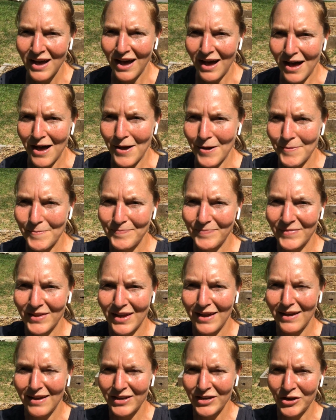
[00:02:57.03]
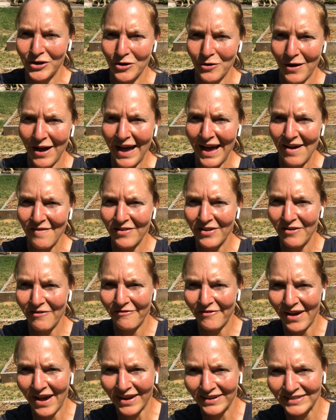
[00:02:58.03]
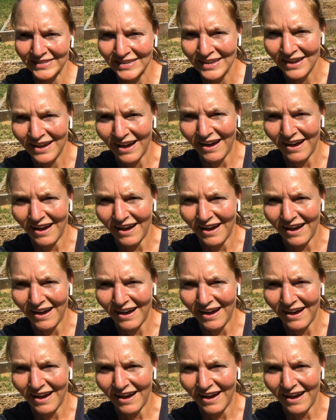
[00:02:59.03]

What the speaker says: have an effect